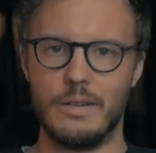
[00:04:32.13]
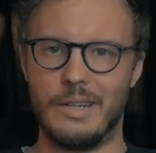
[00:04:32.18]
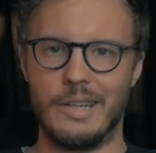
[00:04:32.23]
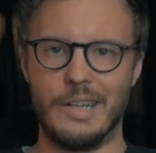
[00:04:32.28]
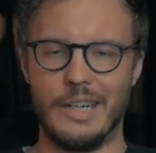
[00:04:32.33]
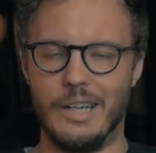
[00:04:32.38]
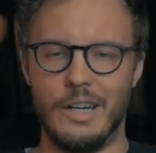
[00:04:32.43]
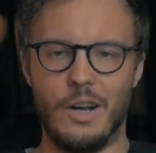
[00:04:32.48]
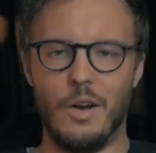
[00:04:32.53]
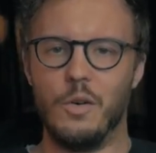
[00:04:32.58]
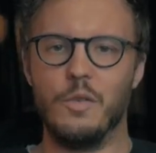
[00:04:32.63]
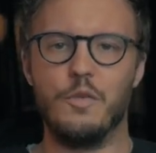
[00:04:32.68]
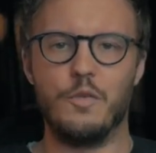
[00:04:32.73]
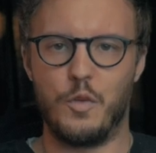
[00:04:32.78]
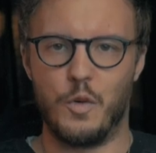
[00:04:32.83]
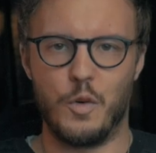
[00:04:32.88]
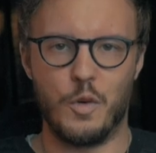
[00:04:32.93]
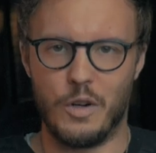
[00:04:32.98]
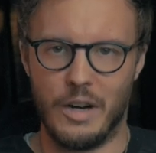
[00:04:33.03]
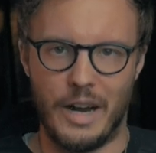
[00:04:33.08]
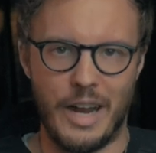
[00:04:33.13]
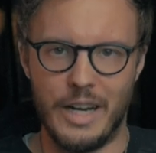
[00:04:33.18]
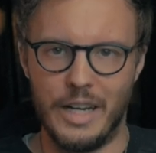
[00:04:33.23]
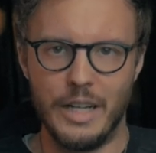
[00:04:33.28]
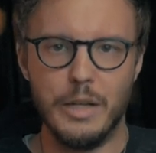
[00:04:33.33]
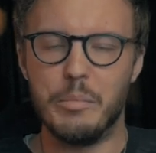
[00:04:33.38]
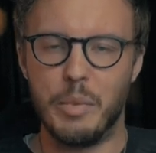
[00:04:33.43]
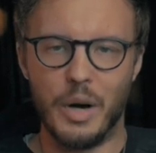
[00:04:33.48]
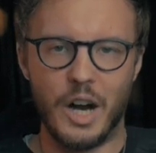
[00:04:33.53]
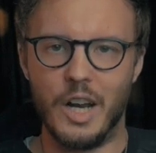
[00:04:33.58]
you know, for
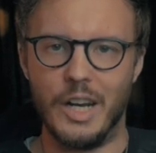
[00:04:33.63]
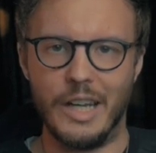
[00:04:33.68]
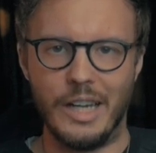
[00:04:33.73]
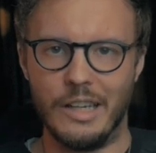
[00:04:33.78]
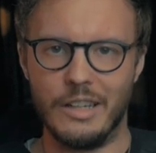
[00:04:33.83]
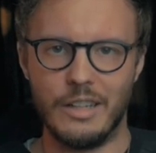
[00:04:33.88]
anybody.